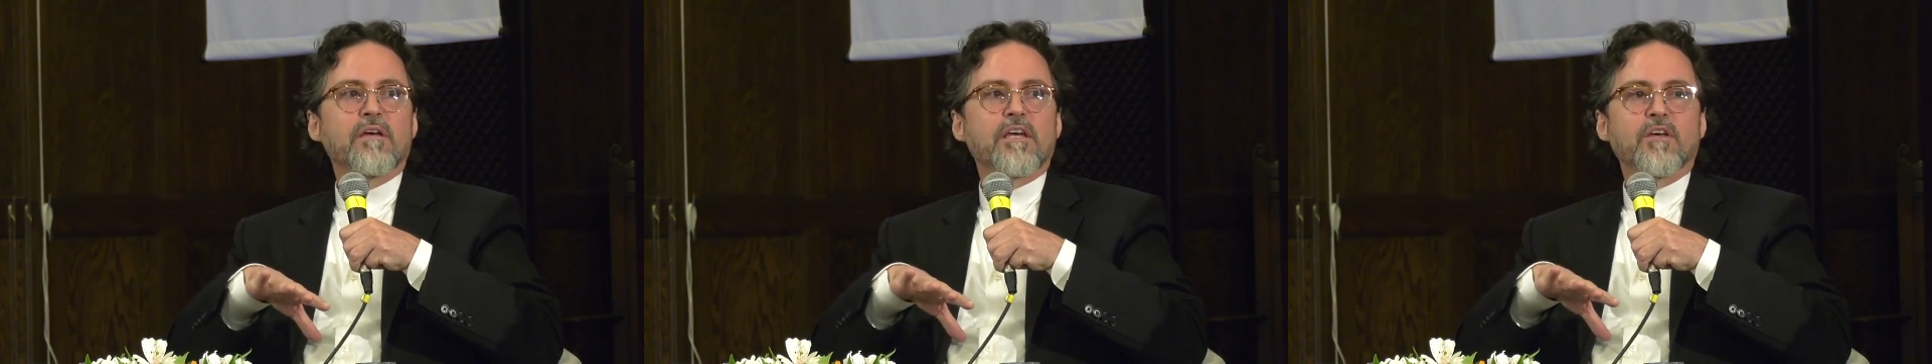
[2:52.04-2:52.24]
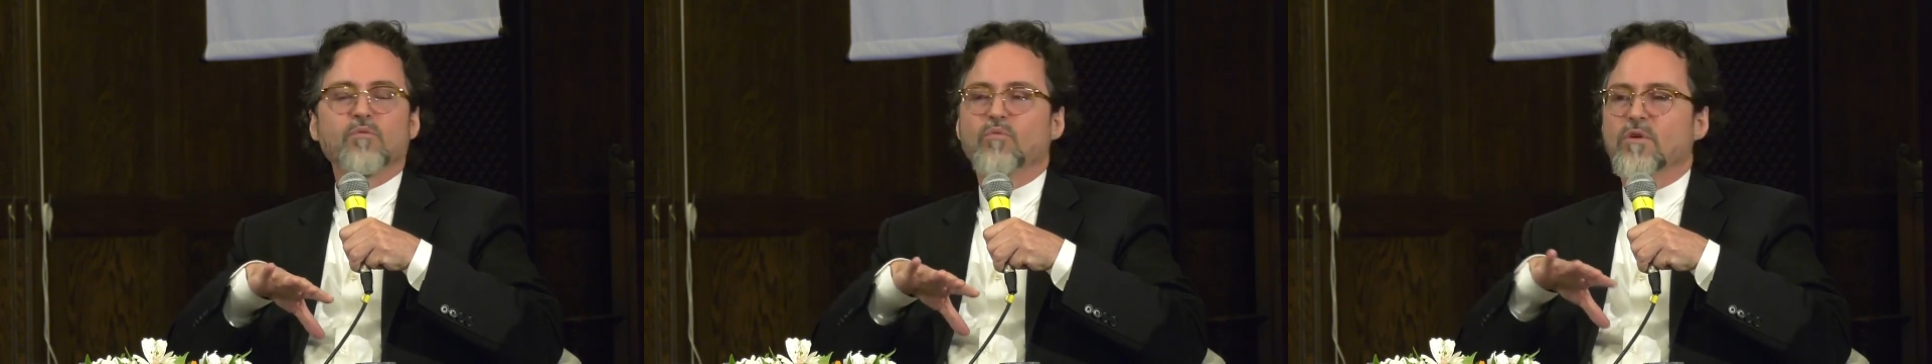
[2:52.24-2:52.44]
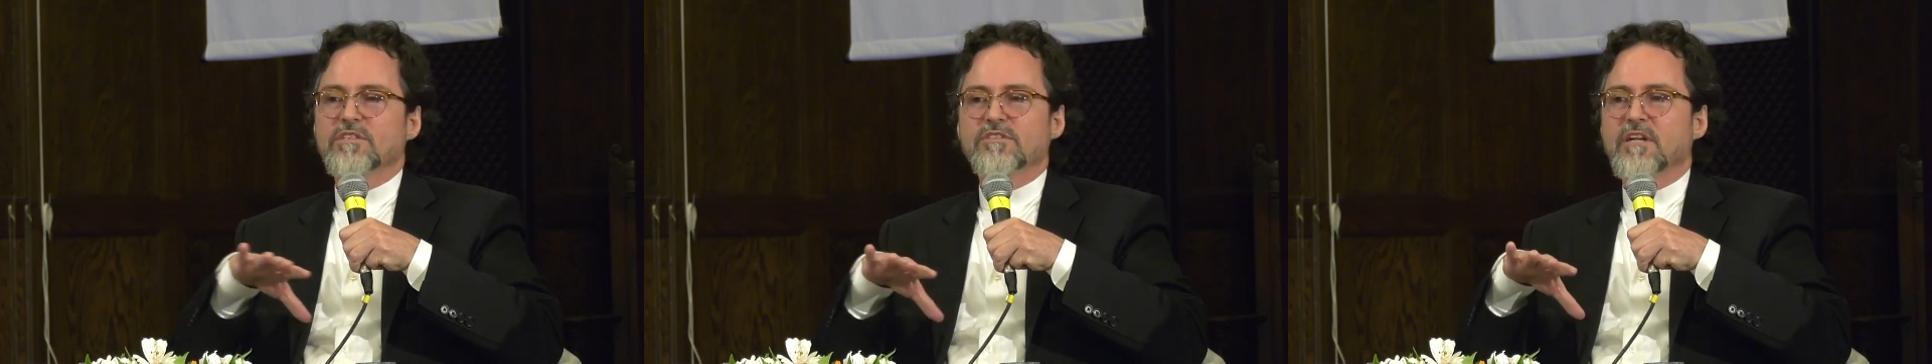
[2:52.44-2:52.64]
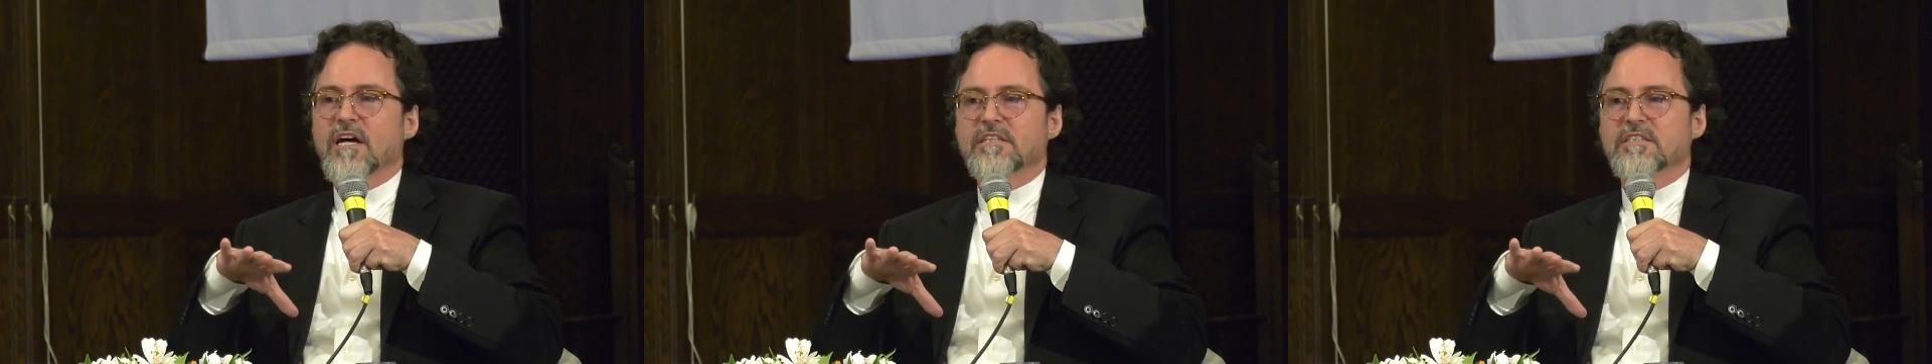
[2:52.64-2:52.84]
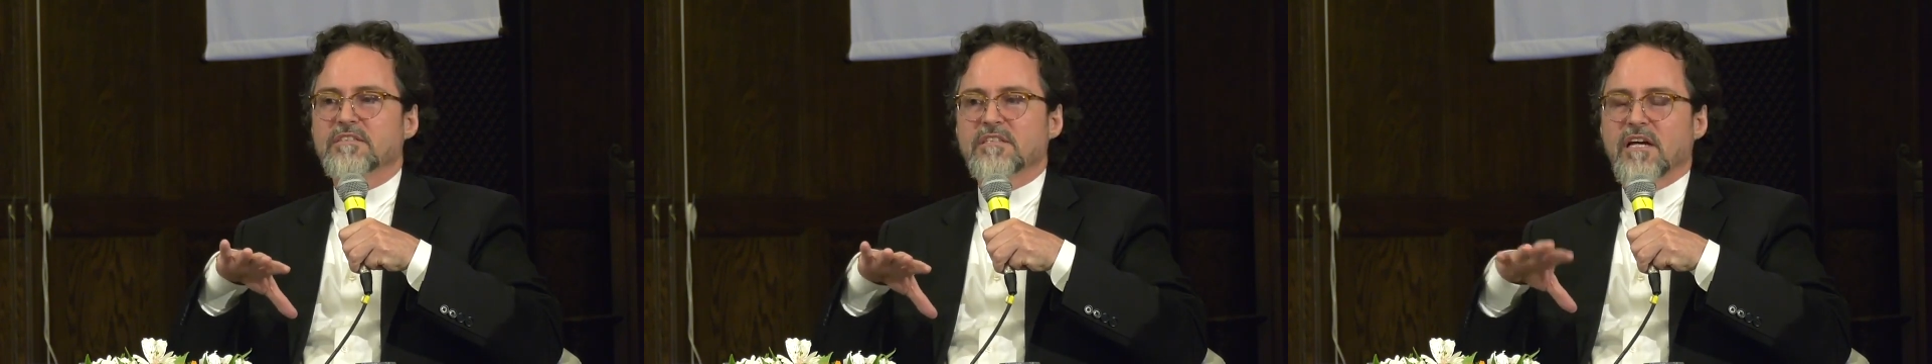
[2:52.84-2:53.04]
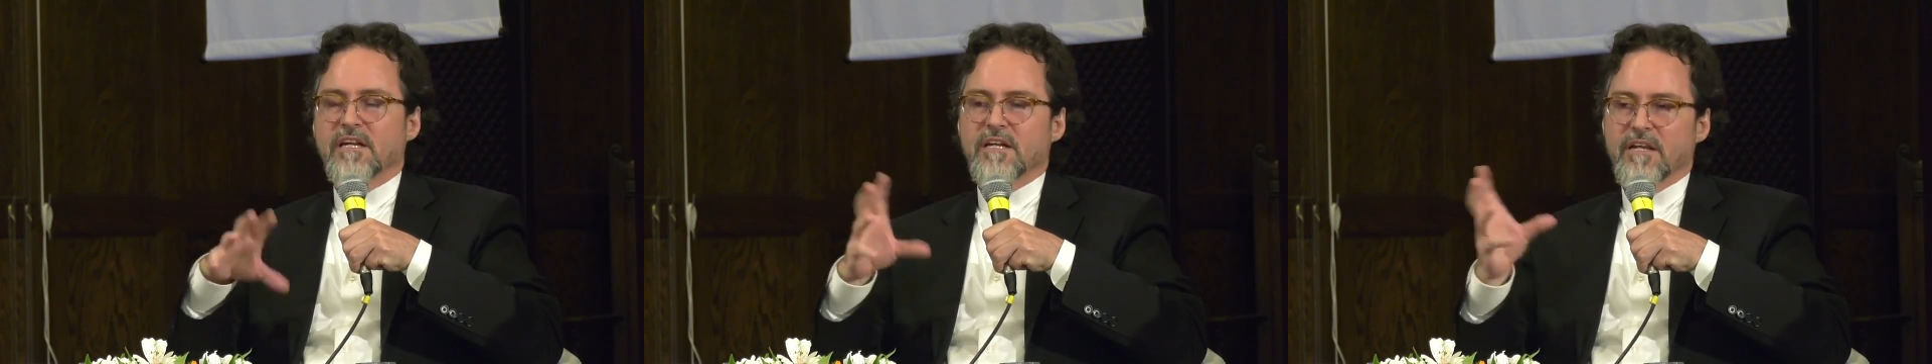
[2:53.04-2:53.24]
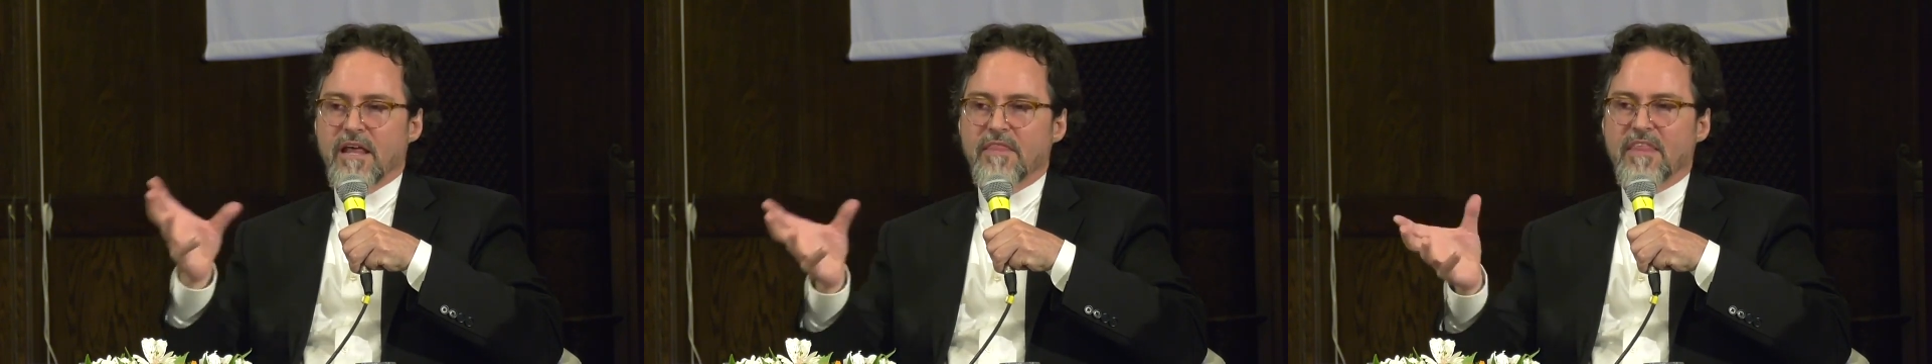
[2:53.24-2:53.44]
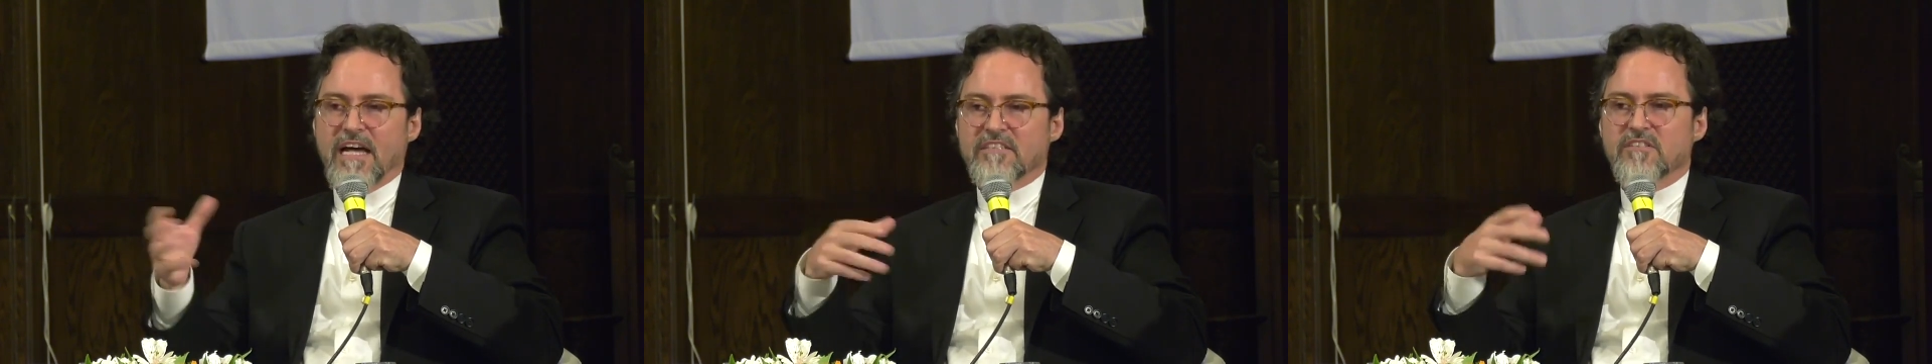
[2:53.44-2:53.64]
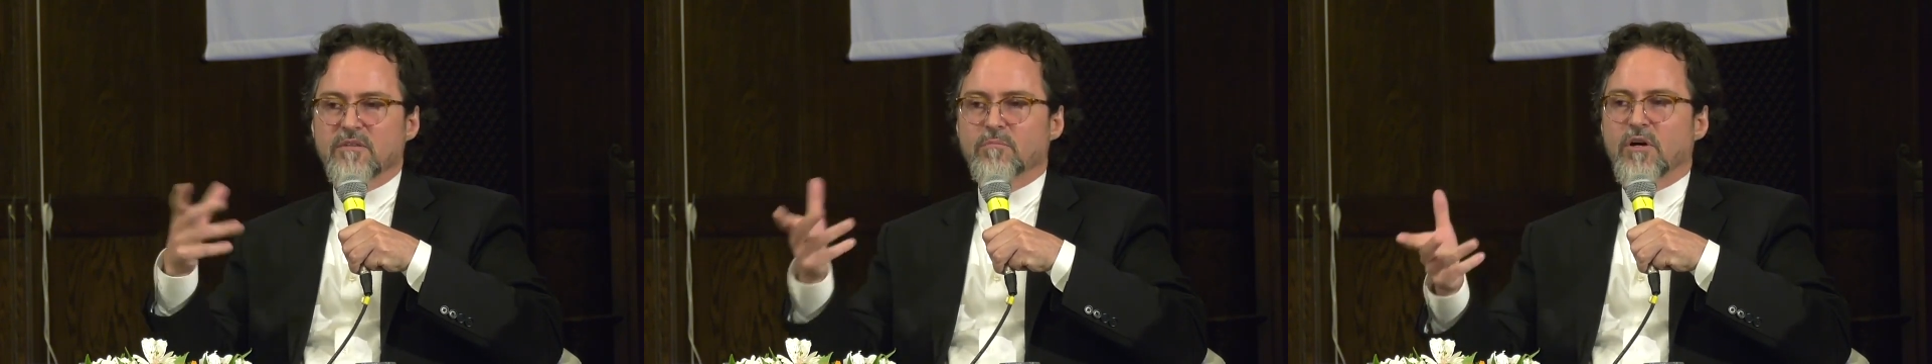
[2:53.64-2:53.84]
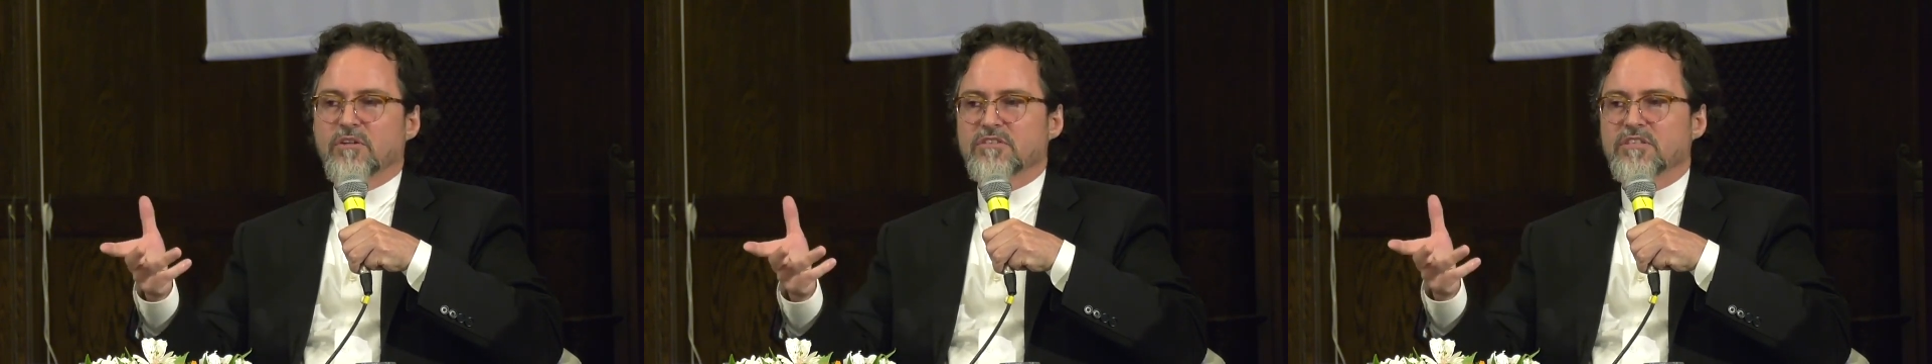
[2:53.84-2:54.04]
It was not designed, and that's the
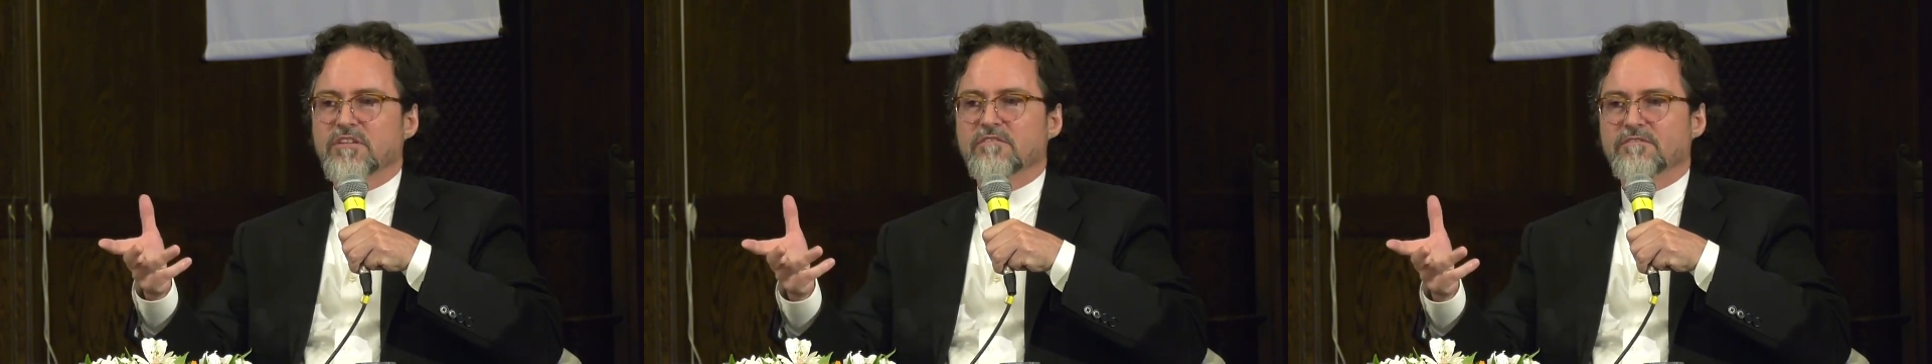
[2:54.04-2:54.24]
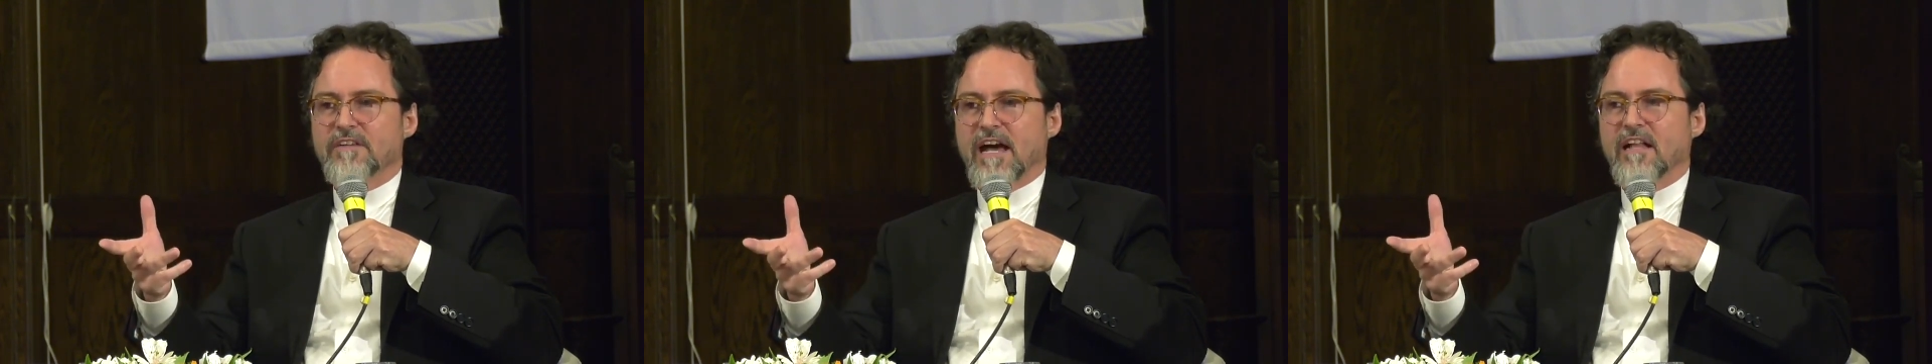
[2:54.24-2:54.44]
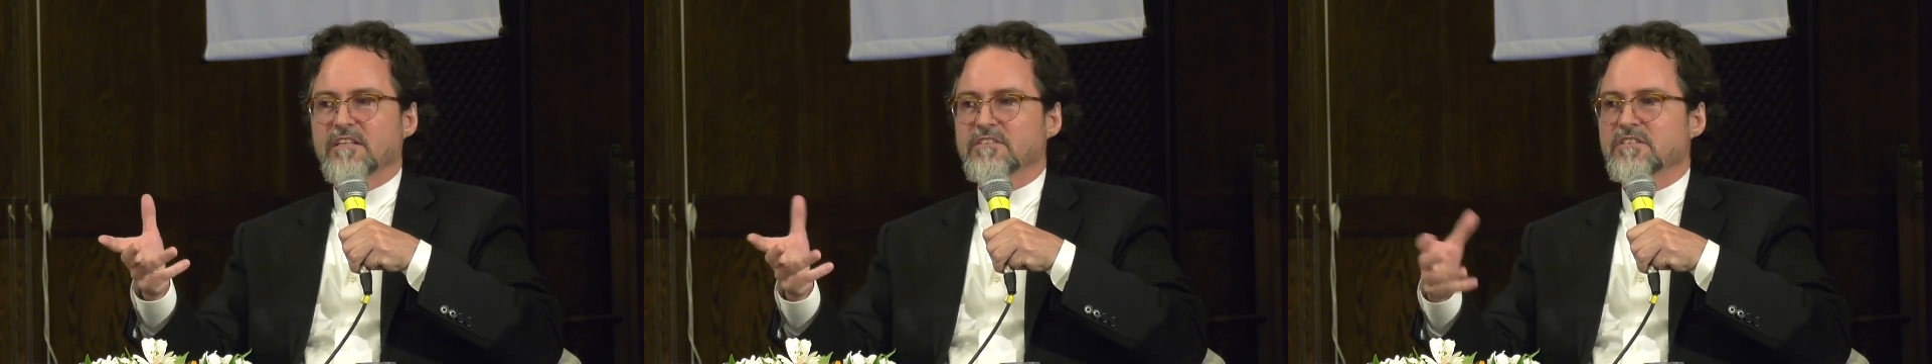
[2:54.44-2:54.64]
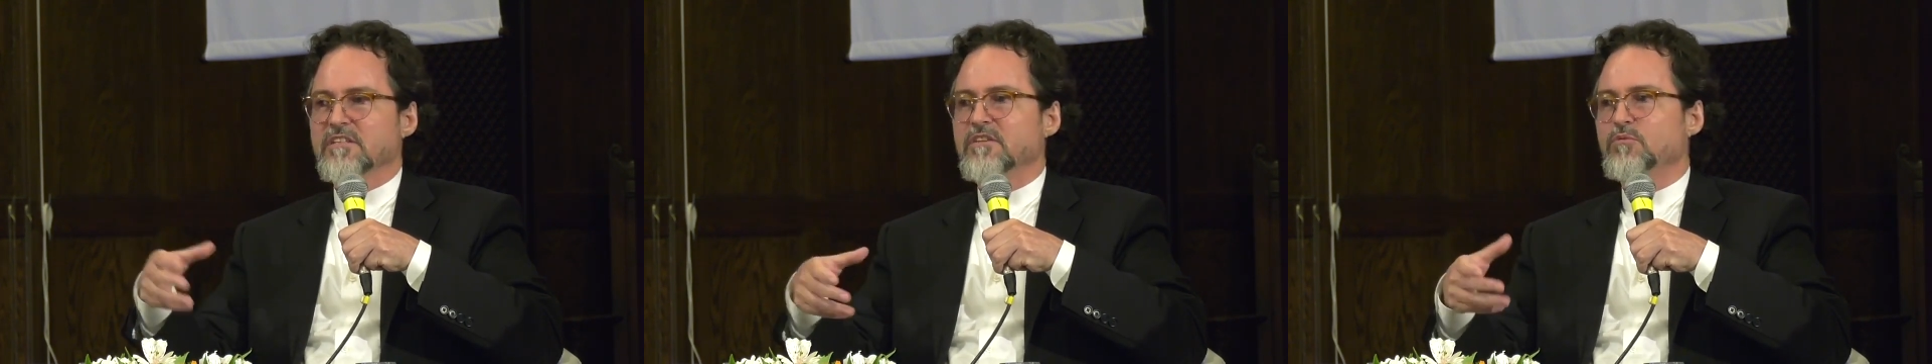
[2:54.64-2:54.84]
Marxian fallacy,